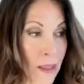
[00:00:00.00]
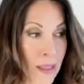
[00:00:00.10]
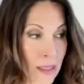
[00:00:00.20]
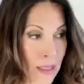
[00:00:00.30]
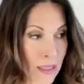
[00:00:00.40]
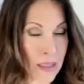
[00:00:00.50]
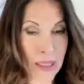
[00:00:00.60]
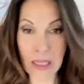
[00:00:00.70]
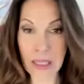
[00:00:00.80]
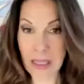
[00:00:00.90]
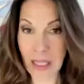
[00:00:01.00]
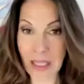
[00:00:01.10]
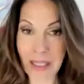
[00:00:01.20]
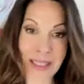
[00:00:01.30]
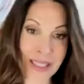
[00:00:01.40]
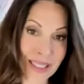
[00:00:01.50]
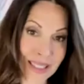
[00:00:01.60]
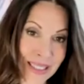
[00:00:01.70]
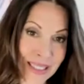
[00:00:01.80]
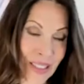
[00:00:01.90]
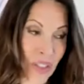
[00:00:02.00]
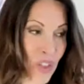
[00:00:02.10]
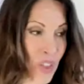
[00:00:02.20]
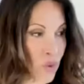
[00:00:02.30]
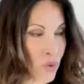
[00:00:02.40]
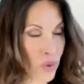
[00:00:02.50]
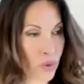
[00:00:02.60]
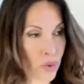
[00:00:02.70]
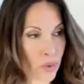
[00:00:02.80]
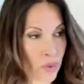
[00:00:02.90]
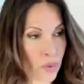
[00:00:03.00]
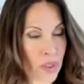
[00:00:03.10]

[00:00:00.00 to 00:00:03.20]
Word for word: Again, like I said, it is assisting you to